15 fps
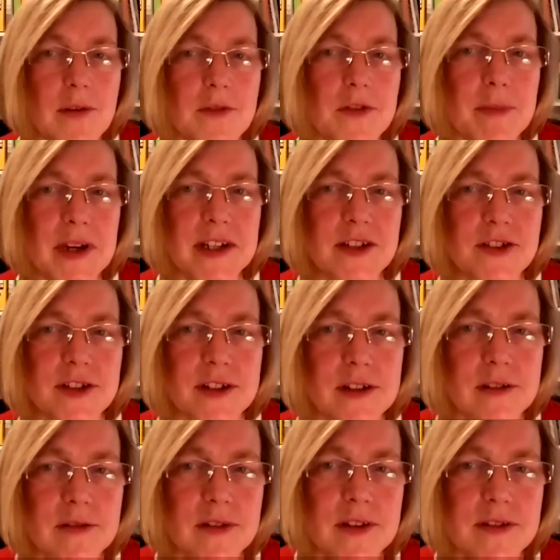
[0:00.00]
you managed? I
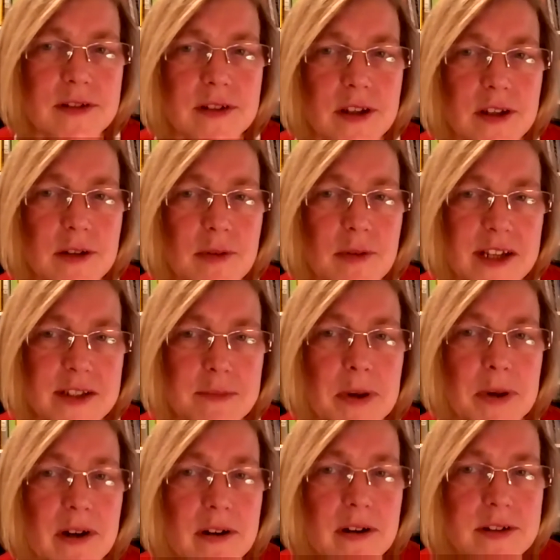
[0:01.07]
know there's a US
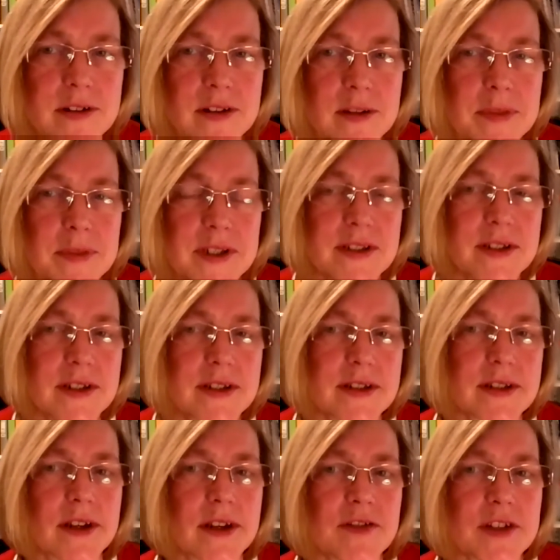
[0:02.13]
part to the business,
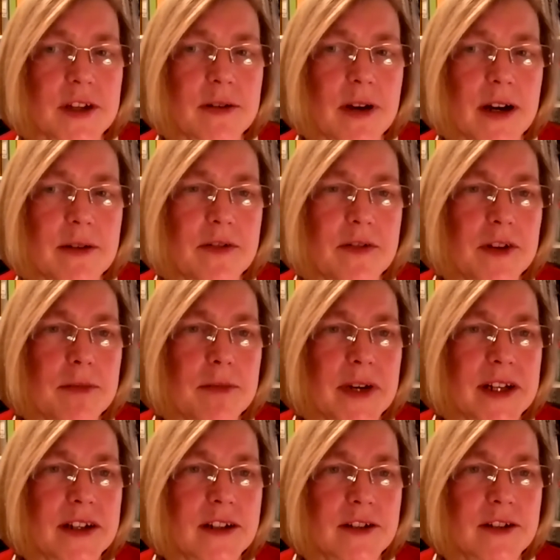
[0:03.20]
Steve. So how have you
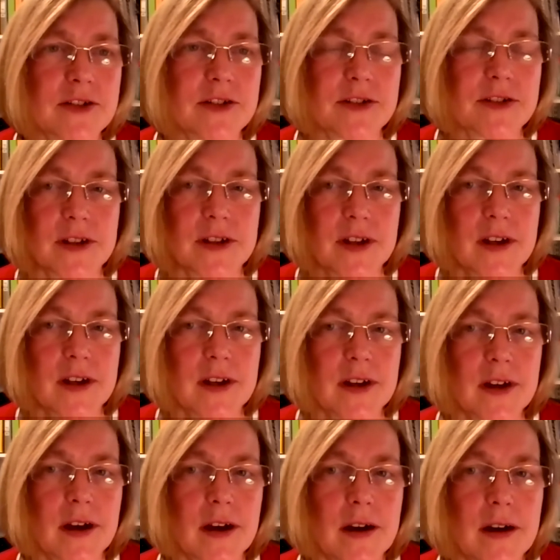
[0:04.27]
managed
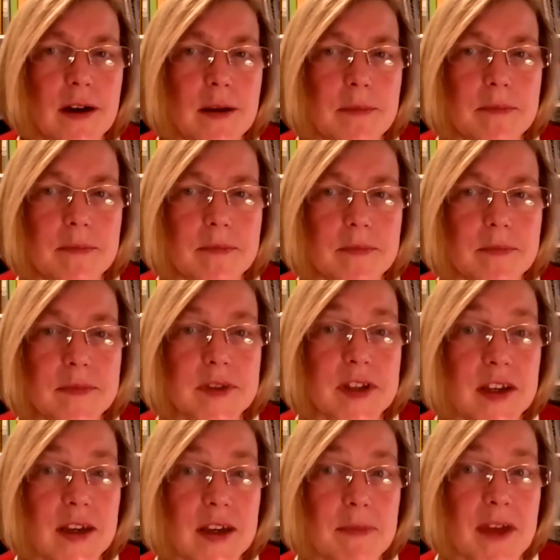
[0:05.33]
um, to
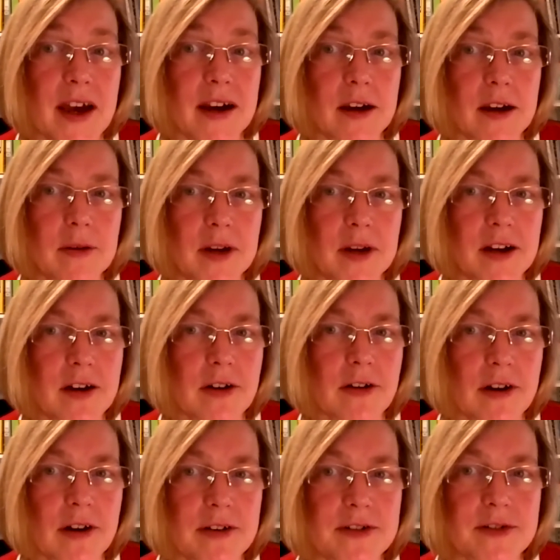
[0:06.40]
keep that going
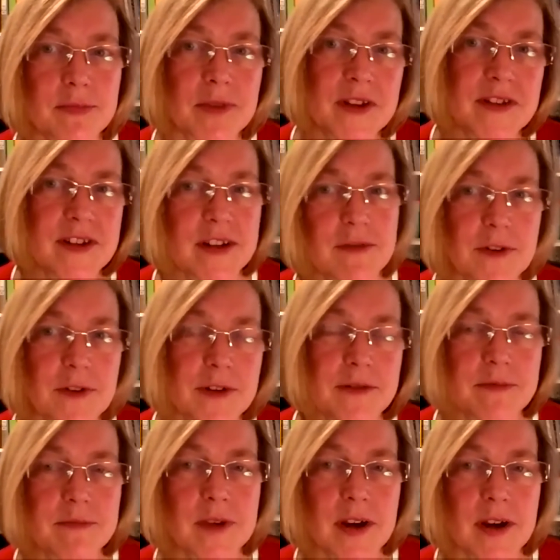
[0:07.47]
across with
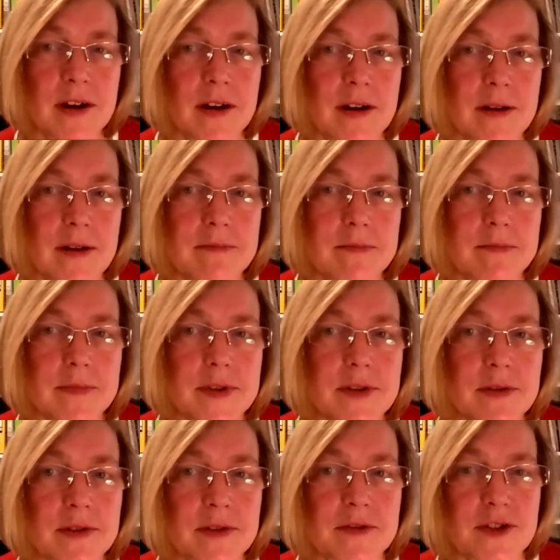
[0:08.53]
different um,
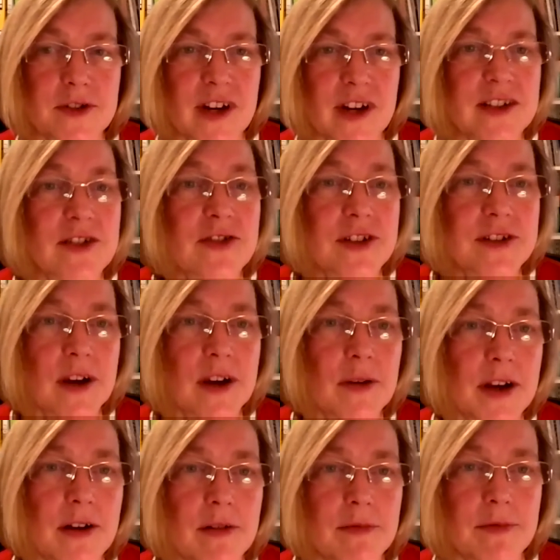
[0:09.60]
sort of strategies
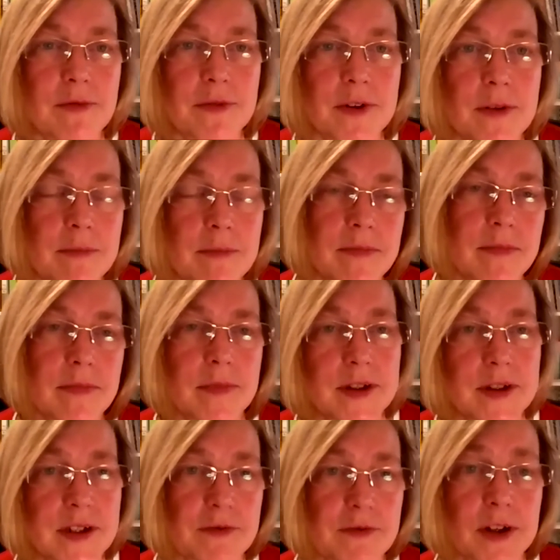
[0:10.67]
going on from the
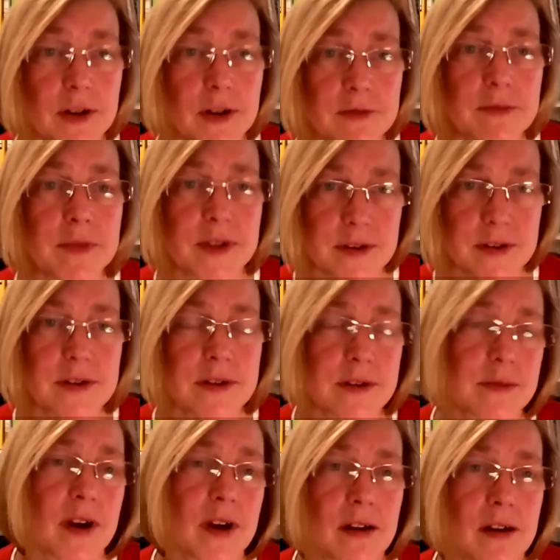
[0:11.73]
different governments
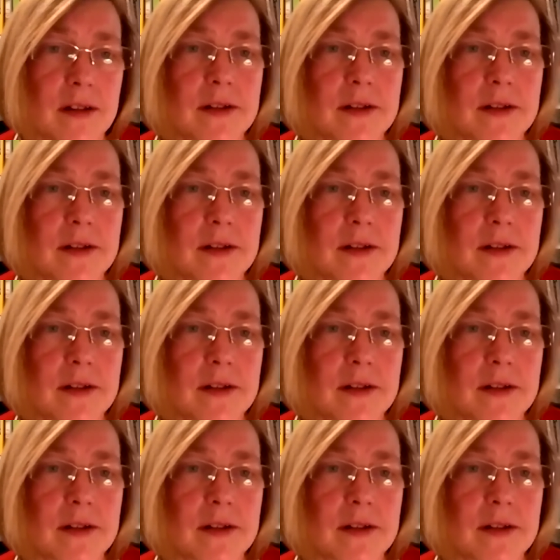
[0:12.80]
as well.